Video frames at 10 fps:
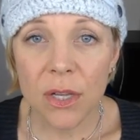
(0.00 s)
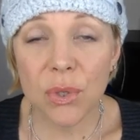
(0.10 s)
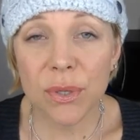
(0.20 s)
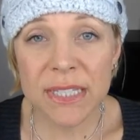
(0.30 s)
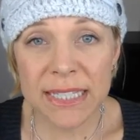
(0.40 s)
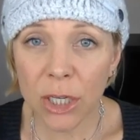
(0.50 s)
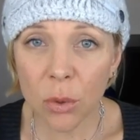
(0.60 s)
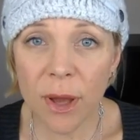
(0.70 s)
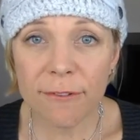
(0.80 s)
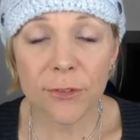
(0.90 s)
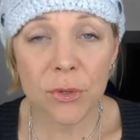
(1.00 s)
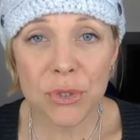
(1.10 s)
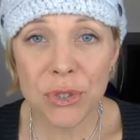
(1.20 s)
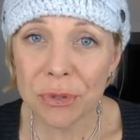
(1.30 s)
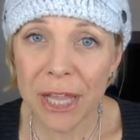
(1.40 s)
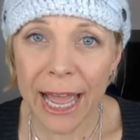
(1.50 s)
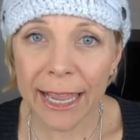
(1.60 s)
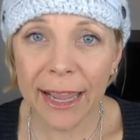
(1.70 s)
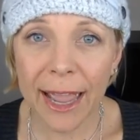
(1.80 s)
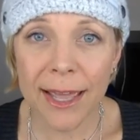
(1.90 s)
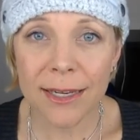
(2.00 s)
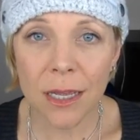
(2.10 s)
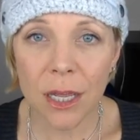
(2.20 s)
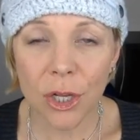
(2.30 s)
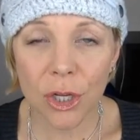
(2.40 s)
So consider what foods you like and